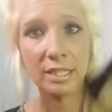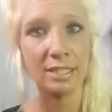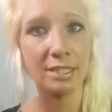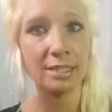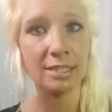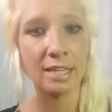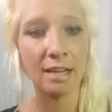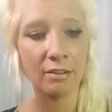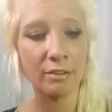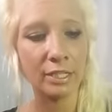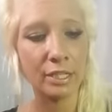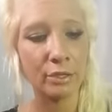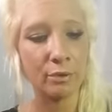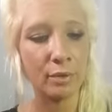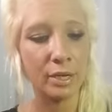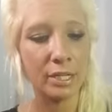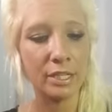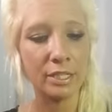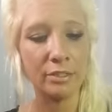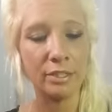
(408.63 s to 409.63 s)
It's telling you
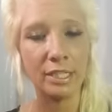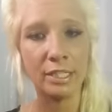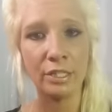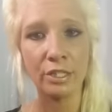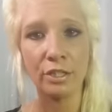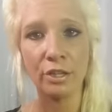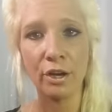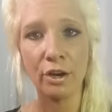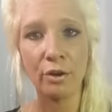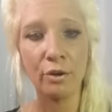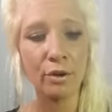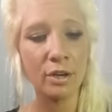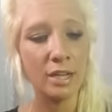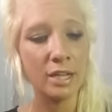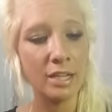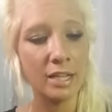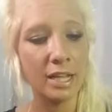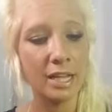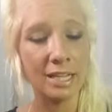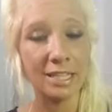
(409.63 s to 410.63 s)
what you need to know,
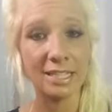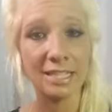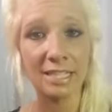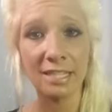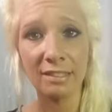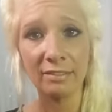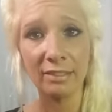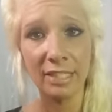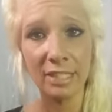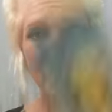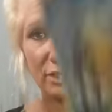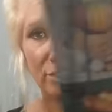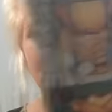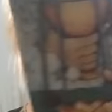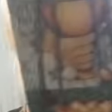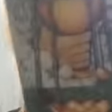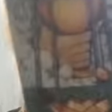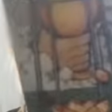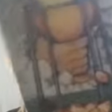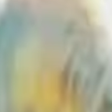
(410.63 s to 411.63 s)
and it's going to lead you
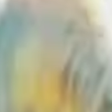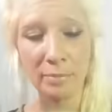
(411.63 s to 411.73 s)
to this